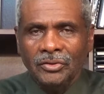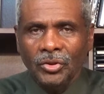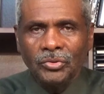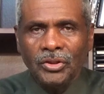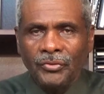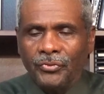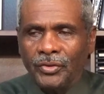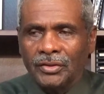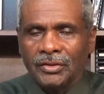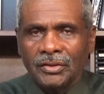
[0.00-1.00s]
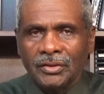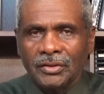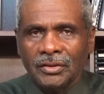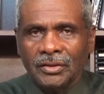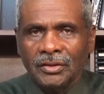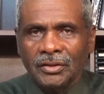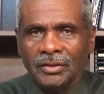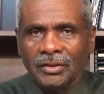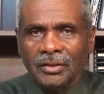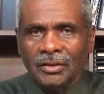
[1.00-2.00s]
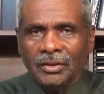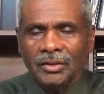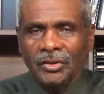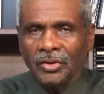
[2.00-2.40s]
no different than